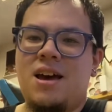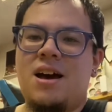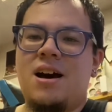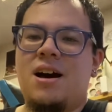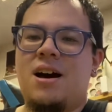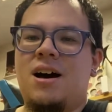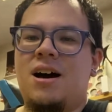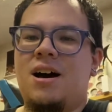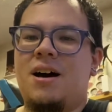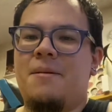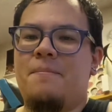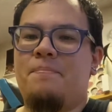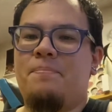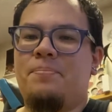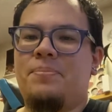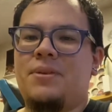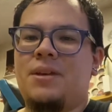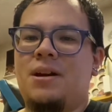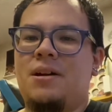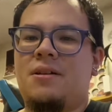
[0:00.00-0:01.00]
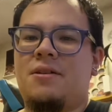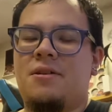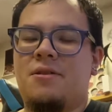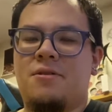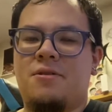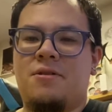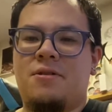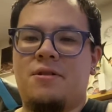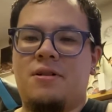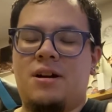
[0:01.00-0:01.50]

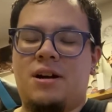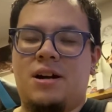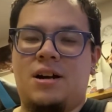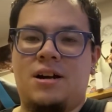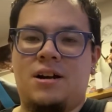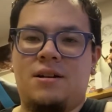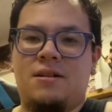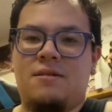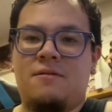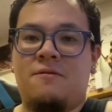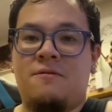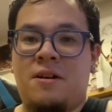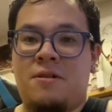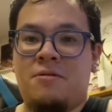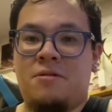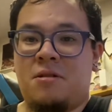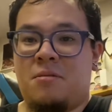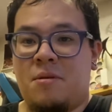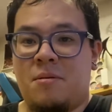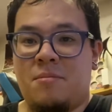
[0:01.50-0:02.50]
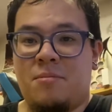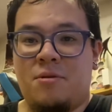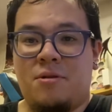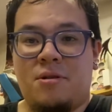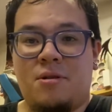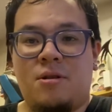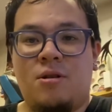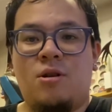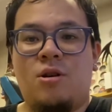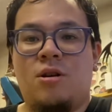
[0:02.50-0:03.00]
Another founding
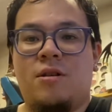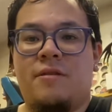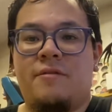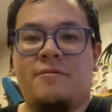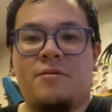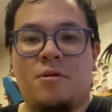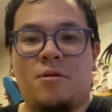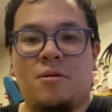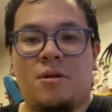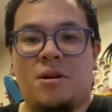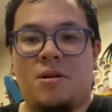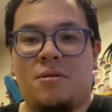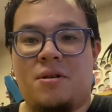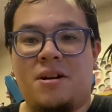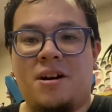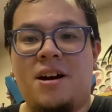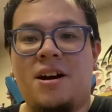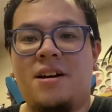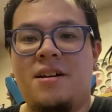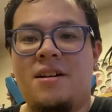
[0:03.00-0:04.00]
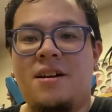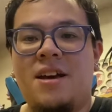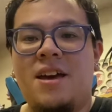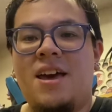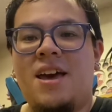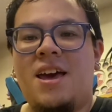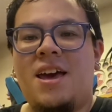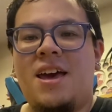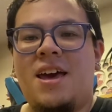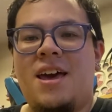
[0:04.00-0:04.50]
member of Dokidokon
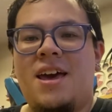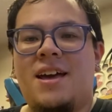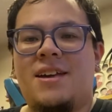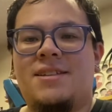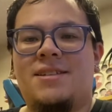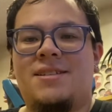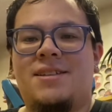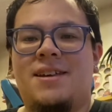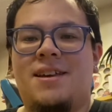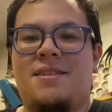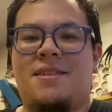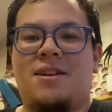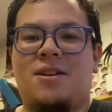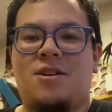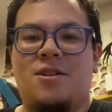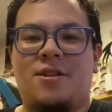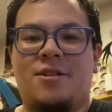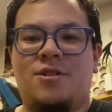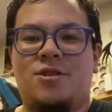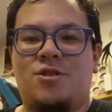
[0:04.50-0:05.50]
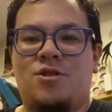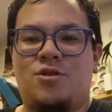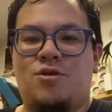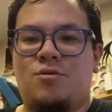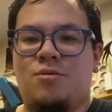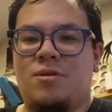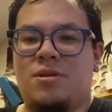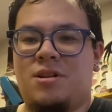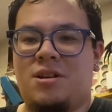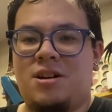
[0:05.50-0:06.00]
had said they'd gone
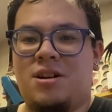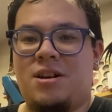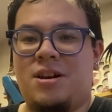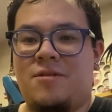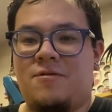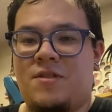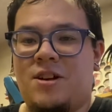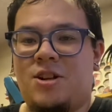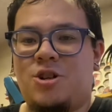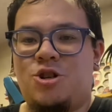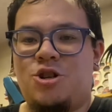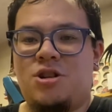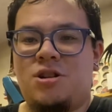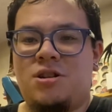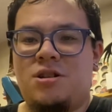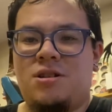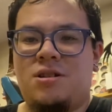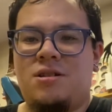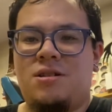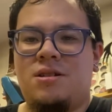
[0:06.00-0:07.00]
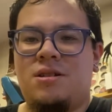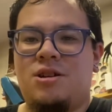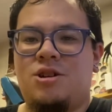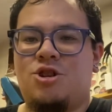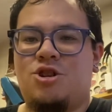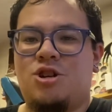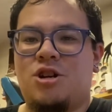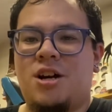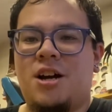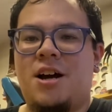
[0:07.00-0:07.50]
to a convention in
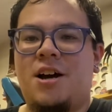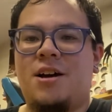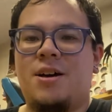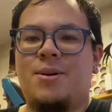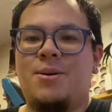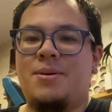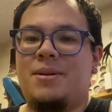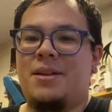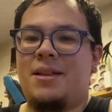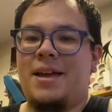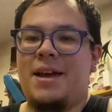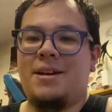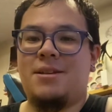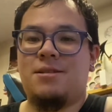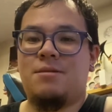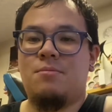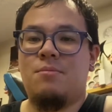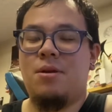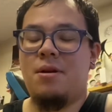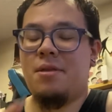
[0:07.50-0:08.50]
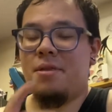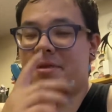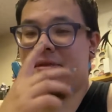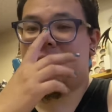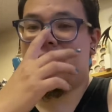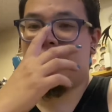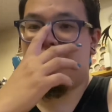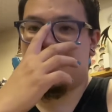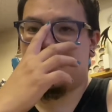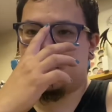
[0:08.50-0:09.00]
Chicago in the last month
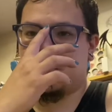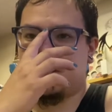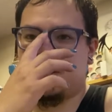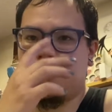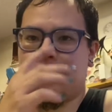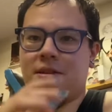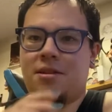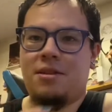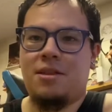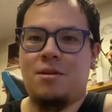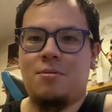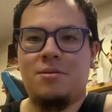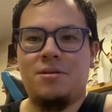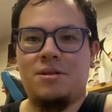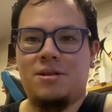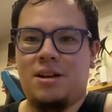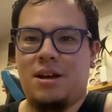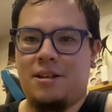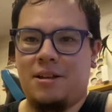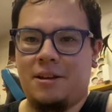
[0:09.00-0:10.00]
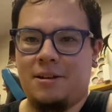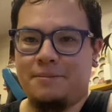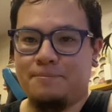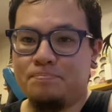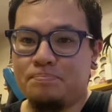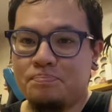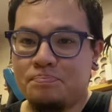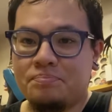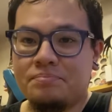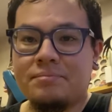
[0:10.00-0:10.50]
and saw that they were selling
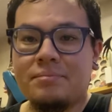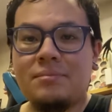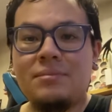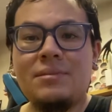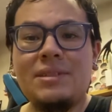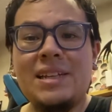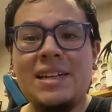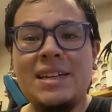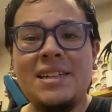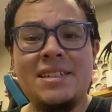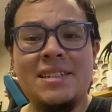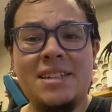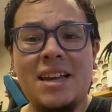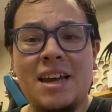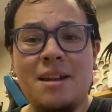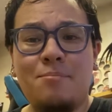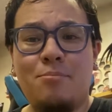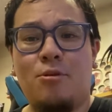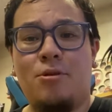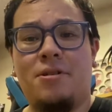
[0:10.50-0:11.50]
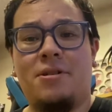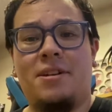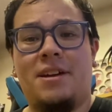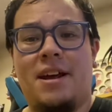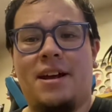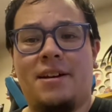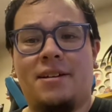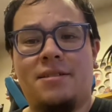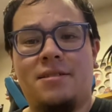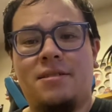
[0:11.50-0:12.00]
skateboard
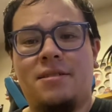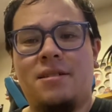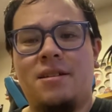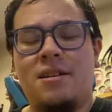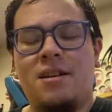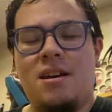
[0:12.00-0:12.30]
decks.